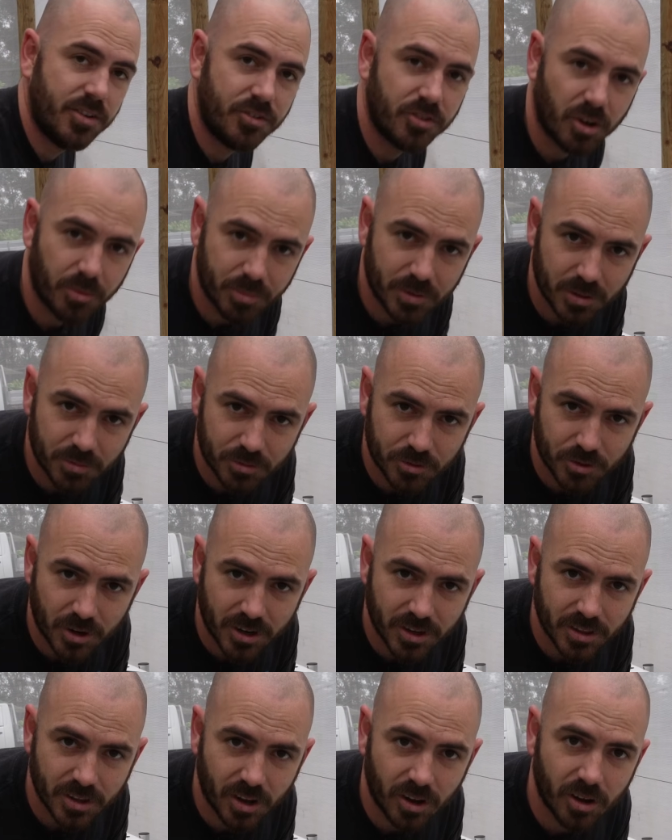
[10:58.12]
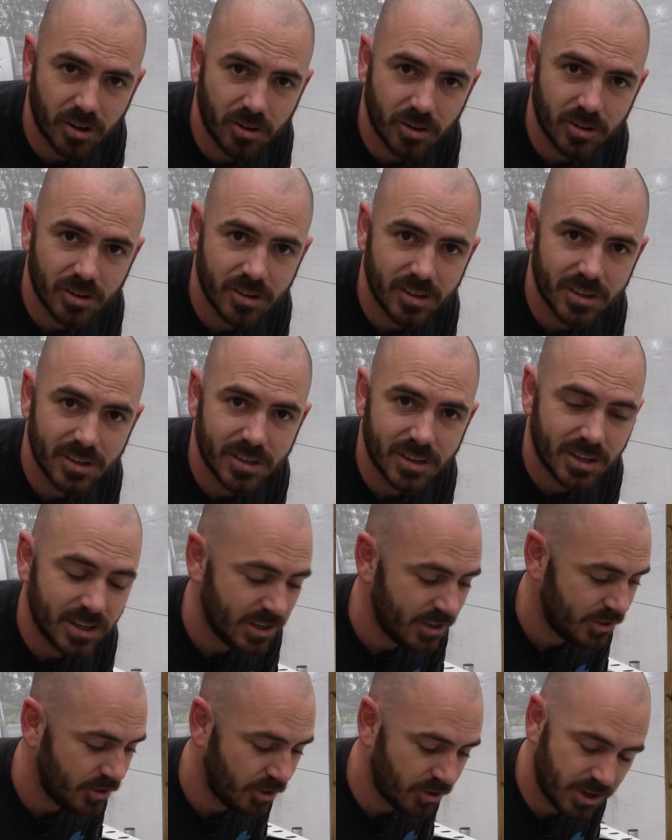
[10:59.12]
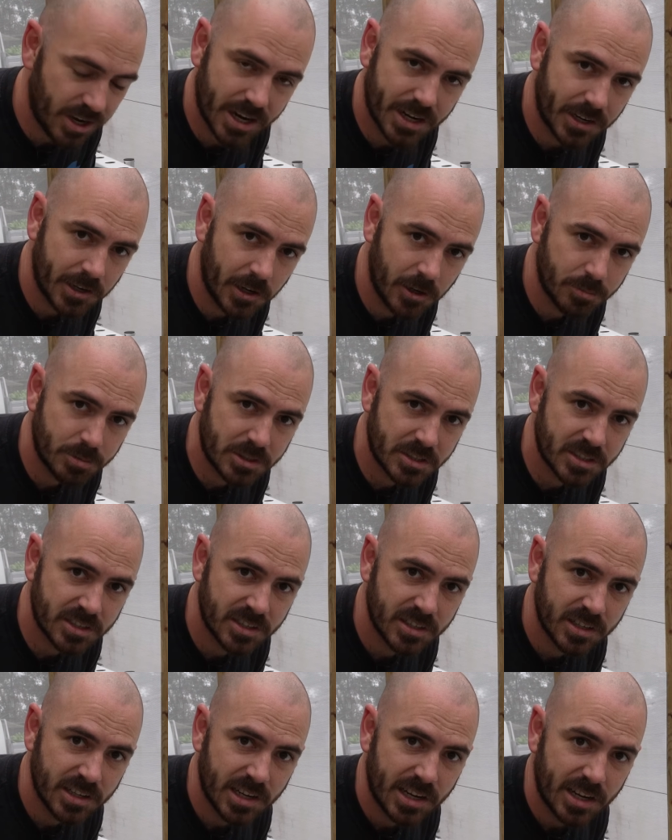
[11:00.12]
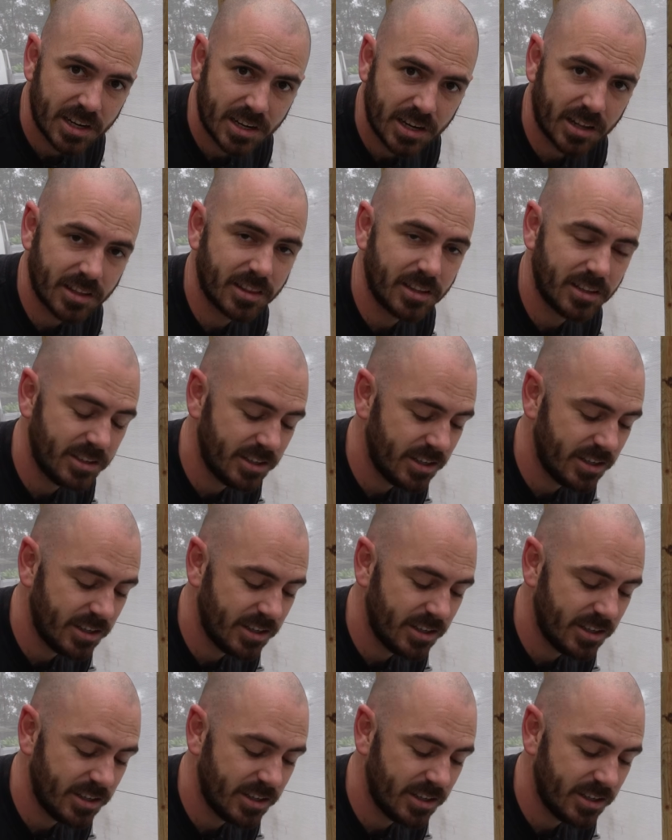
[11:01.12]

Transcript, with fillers: dropping them straight in the hole. No net cups, nothing